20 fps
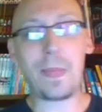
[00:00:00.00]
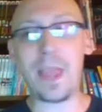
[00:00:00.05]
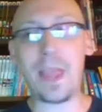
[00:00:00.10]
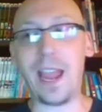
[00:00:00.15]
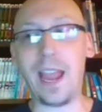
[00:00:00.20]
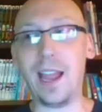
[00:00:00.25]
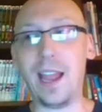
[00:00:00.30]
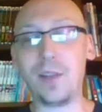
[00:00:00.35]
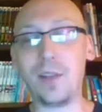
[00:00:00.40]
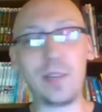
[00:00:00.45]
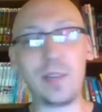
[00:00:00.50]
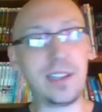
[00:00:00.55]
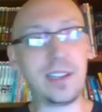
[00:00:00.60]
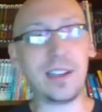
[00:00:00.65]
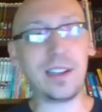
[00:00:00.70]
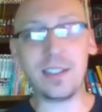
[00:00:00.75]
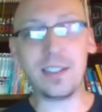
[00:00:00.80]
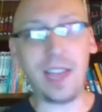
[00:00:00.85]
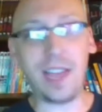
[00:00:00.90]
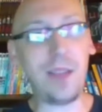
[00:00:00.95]
And we
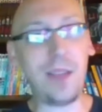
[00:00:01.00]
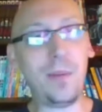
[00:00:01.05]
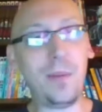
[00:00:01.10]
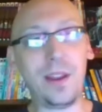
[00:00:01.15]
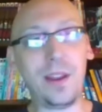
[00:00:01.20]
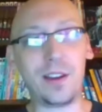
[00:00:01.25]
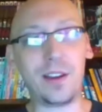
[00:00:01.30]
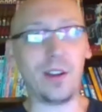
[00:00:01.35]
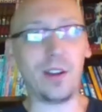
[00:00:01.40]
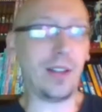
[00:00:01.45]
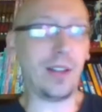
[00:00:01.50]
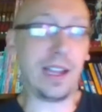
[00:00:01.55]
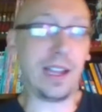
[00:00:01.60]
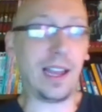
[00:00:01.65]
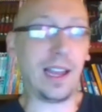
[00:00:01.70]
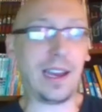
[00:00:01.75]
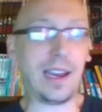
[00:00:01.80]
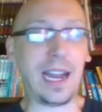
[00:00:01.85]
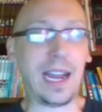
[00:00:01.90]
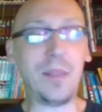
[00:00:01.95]
did an
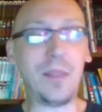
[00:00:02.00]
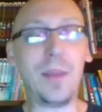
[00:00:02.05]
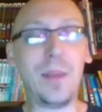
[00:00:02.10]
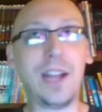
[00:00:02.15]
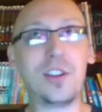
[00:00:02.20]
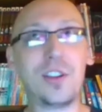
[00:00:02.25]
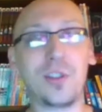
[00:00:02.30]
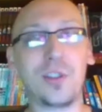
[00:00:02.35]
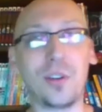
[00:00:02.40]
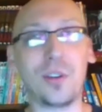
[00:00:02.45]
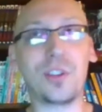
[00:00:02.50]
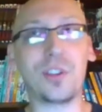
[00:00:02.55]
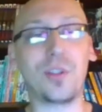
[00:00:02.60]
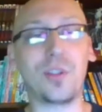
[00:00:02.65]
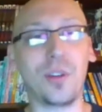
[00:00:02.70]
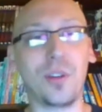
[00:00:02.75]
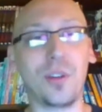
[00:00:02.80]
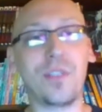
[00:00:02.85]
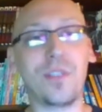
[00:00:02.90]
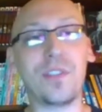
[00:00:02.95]
8-page short
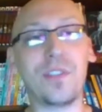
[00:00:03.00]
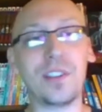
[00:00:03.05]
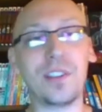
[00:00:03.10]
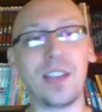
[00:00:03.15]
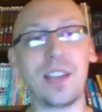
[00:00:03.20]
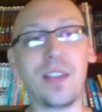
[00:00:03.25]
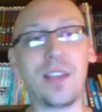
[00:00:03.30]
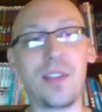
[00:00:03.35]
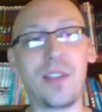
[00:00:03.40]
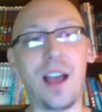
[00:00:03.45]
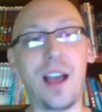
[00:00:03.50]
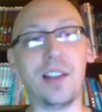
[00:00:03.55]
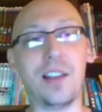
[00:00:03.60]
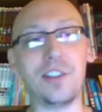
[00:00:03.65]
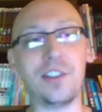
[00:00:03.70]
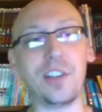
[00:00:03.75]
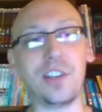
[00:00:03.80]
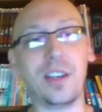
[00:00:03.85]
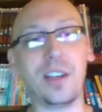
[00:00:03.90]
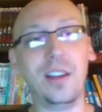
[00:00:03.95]
story for this
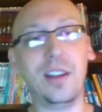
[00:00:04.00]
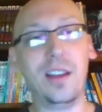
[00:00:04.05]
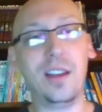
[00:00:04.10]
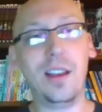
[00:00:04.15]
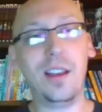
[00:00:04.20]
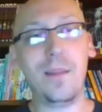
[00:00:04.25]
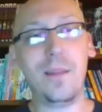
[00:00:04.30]
anthology.